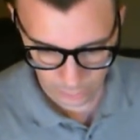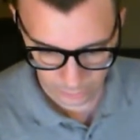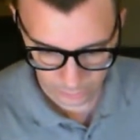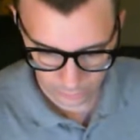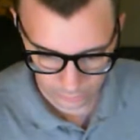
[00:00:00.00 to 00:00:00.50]
a
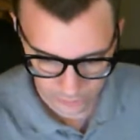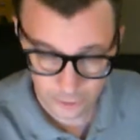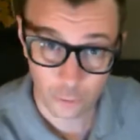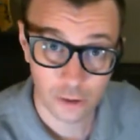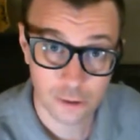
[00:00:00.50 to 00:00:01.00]
little
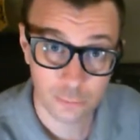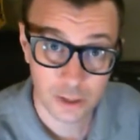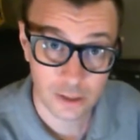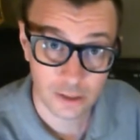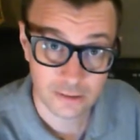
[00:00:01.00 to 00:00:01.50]

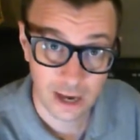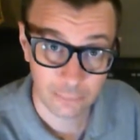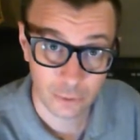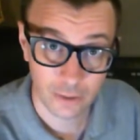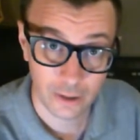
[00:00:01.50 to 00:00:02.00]
USB
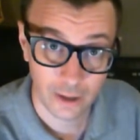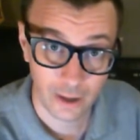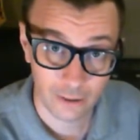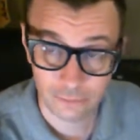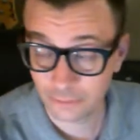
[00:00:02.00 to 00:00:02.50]
adapter that I
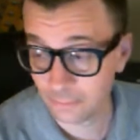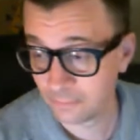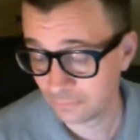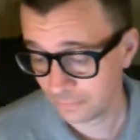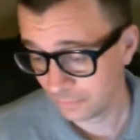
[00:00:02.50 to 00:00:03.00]
have.
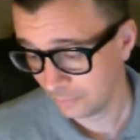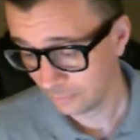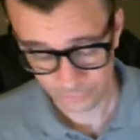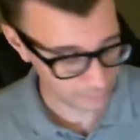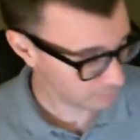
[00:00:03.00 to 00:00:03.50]

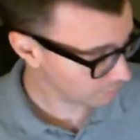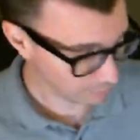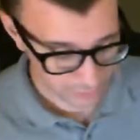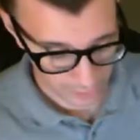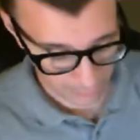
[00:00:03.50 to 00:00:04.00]
So we'll
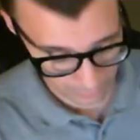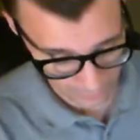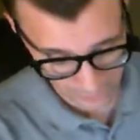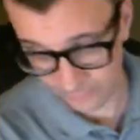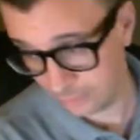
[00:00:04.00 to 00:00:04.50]
set up with that.